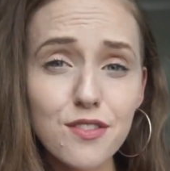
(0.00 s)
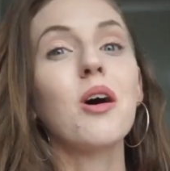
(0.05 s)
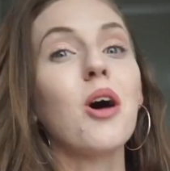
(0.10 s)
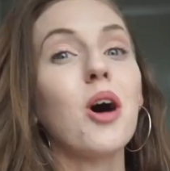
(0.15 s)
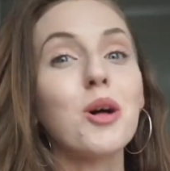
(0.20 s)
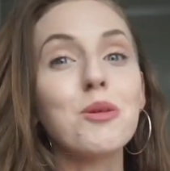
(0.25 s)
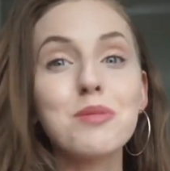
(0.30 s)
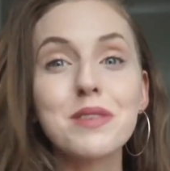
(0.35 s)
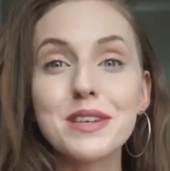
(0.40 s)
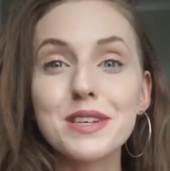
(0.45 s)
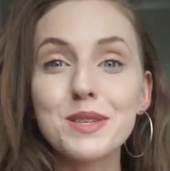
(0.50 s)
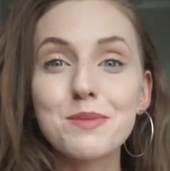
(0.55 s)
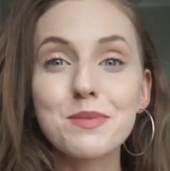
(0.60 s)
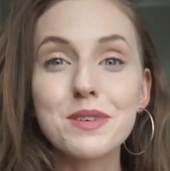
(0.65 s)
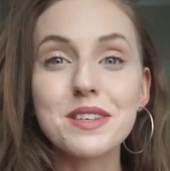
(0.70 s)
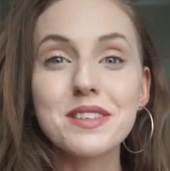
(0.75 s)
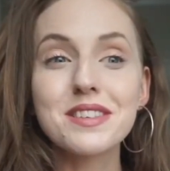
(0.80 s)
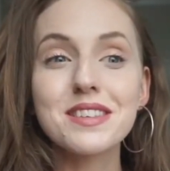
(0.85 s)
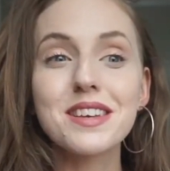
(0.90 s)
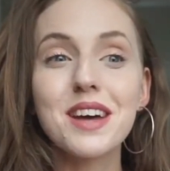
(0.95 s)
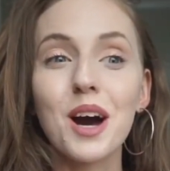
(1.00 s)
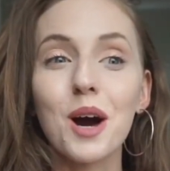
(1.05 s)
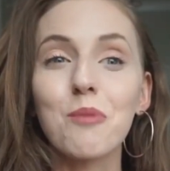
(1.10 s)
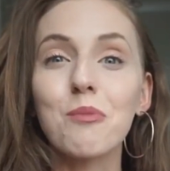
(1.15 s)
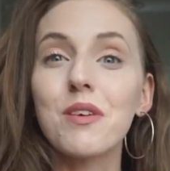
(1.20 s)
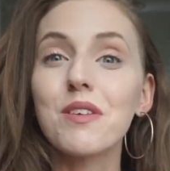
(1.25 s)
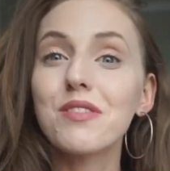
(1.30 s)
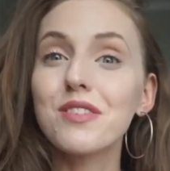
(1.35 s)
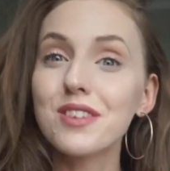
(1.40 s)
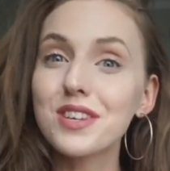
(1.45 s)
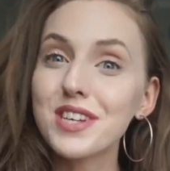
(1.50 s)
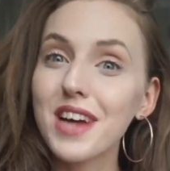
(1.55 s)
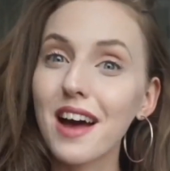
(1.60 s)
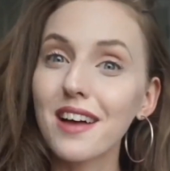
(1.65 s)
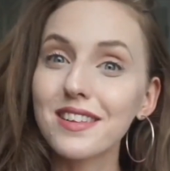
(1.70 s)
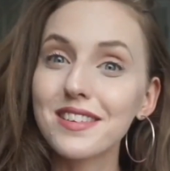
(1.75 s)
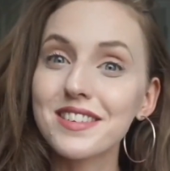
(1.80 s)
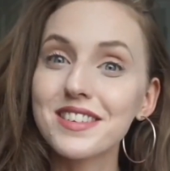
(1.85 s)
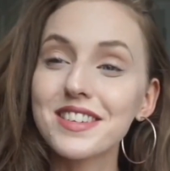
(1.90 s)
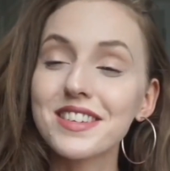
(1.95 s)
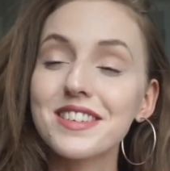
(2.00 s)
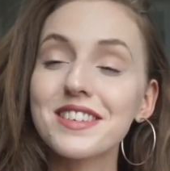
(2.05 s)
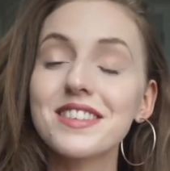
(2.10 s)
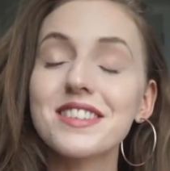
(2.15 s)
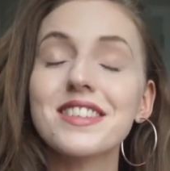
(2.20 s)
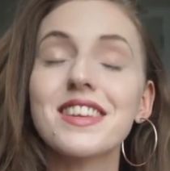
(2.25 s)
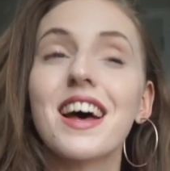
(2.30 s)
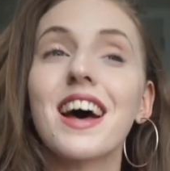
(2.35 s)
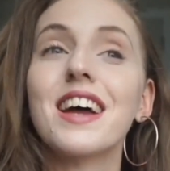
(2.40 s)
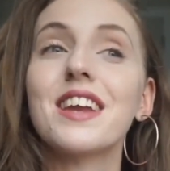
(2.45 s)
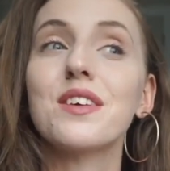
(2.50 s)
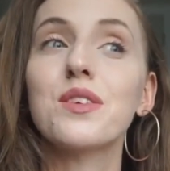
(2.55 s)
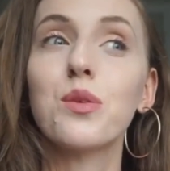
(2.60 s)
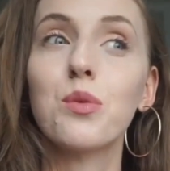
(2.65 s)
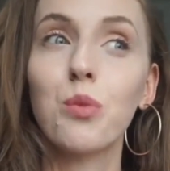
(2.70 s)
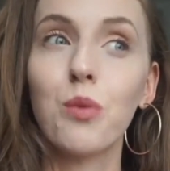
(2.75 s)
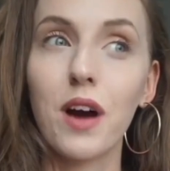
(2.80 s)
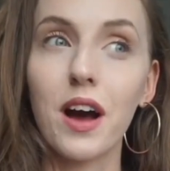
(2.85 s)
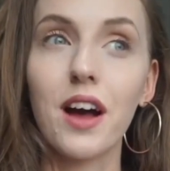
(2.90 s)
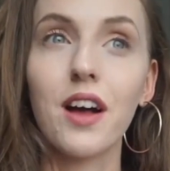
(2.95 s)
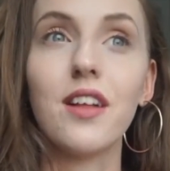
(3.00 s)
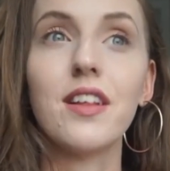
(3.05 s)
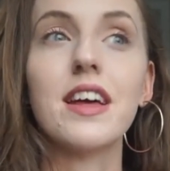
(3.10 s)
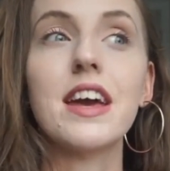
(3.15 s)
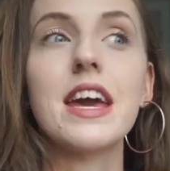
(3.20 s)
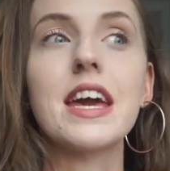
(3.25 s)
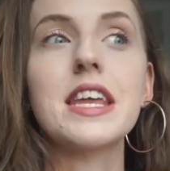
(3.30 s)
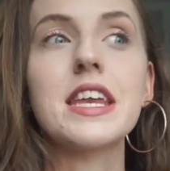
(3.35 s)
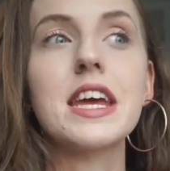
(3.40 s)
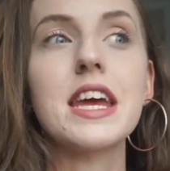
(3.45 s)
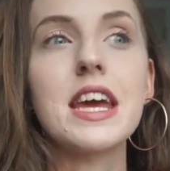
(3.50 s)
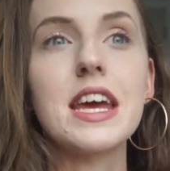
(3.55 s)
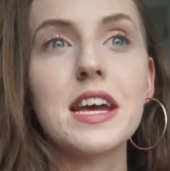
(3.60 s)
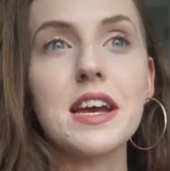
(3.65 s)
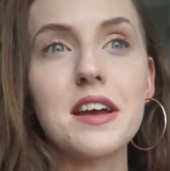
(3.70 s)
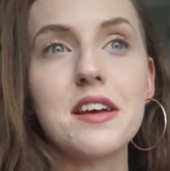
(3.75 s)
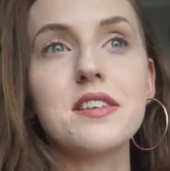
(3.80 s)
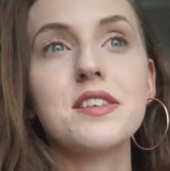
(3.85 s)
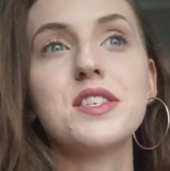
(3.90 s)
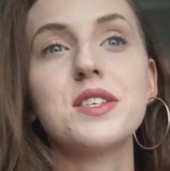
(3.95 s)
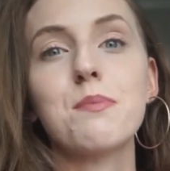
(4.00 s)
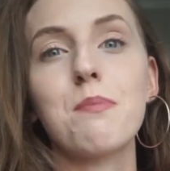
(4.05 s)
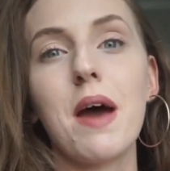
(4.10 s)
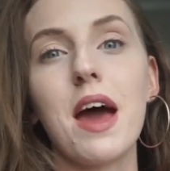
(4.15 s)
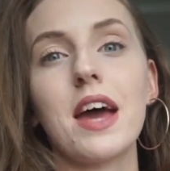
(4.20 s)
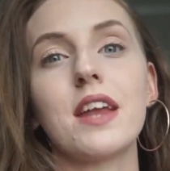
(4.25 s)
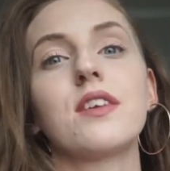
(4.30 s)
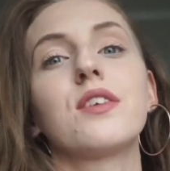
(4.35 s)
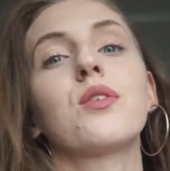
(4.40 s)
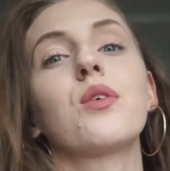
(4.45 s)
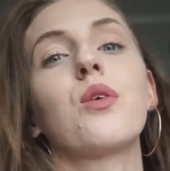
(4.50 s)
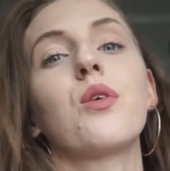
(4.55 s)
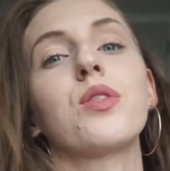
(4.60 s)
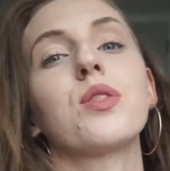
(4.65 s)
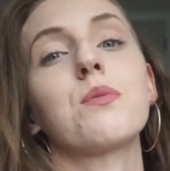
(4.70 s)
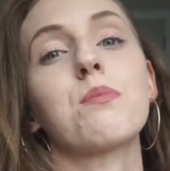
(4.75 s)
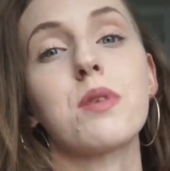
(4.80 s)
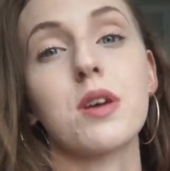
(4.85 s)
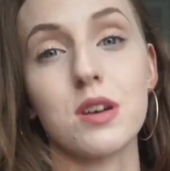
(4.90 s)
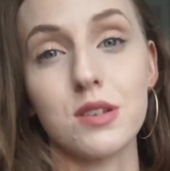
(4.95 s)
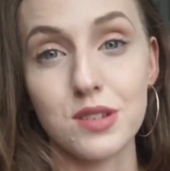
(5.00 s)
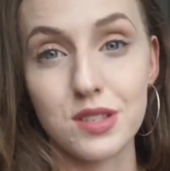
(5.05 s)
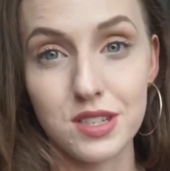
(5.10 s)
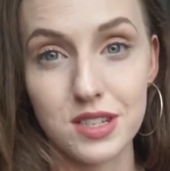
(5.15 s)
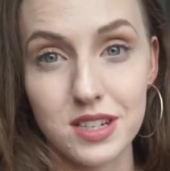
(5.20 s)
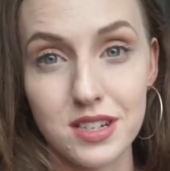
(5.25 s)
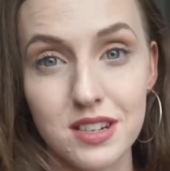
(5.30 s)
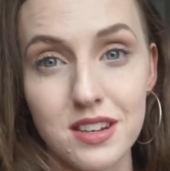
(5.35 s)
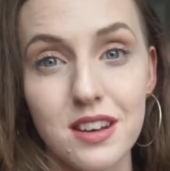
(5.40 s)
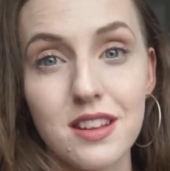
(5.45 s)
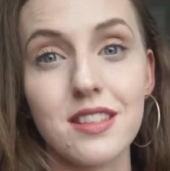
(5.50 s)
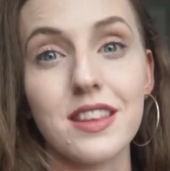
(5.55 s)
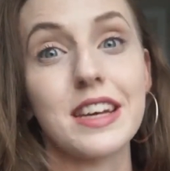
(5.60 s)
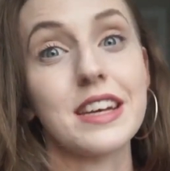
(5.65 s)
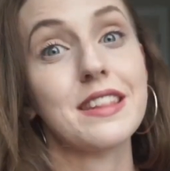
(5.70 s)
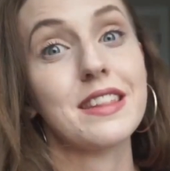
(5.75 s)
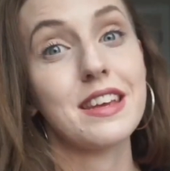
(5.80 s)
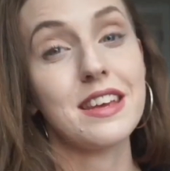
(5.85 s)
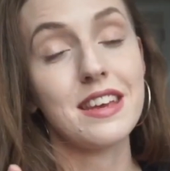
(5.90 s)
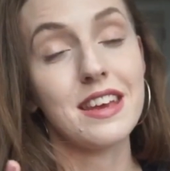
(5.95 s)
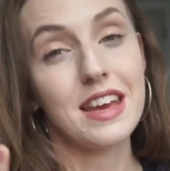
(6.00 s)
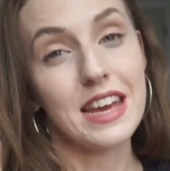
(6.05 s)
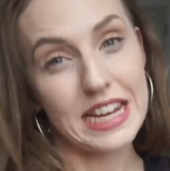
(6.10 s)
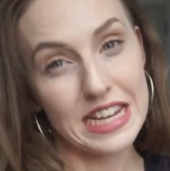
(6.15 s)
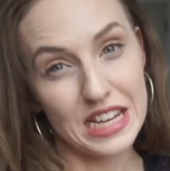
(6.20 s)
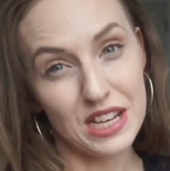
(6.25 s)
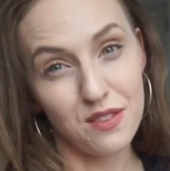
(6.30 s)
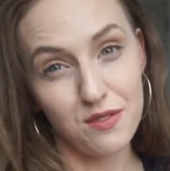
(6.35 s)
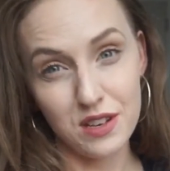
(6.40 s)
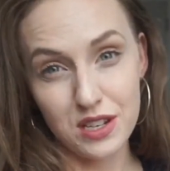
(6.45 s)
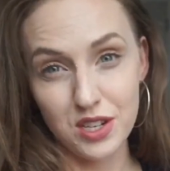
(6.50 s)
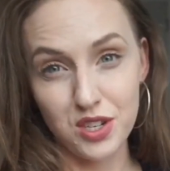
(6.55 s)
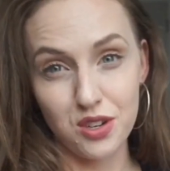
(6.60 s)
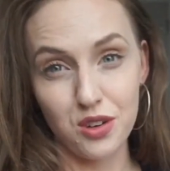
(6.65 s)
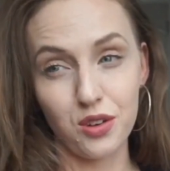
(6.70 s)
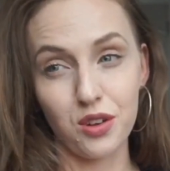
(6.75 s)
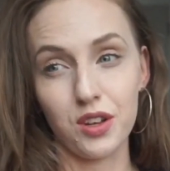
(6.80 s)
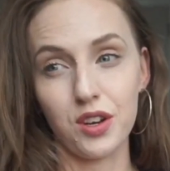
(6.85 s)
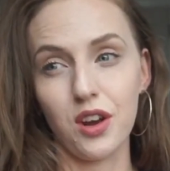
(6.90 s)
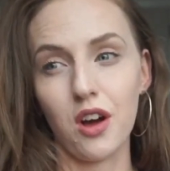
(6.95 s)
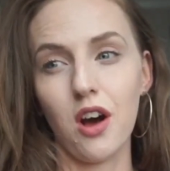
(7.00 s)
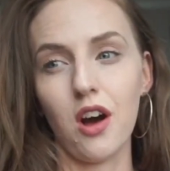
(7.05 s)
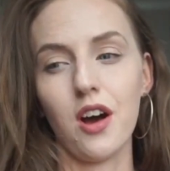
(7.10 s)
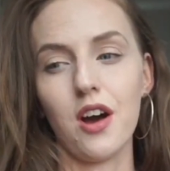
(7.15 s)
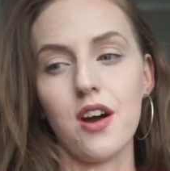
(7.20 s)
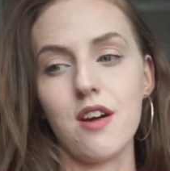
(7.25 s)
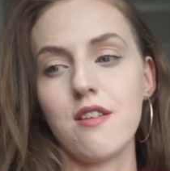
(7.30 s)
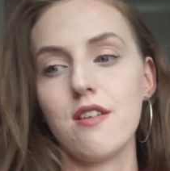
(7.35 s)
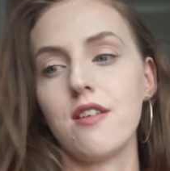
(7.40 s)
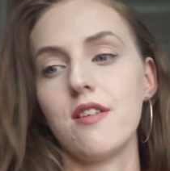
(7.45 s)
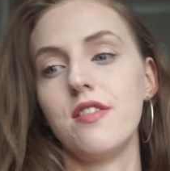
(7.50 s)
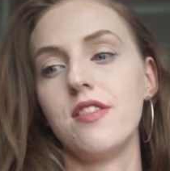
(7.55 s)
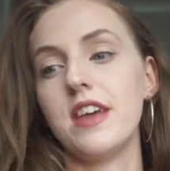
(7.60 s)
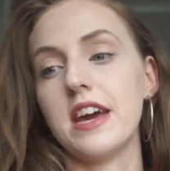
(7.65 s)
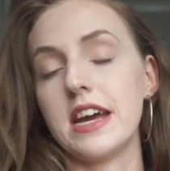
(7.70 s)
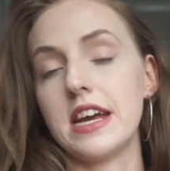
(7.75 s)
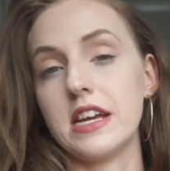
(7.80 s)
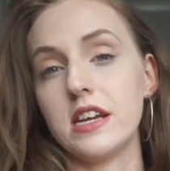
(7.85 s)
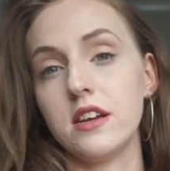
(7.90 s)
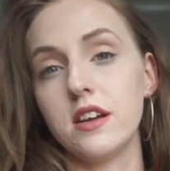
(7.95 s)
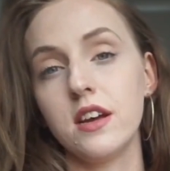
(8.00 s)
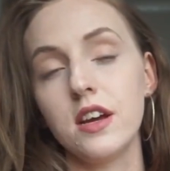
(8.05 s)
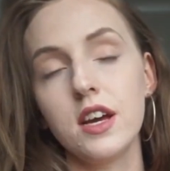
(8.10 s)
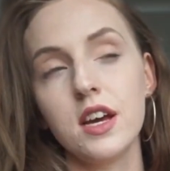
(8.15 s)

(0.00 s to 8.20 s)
All placements come with their challenges, and as well, it is dependent on the person, like the individual, and how they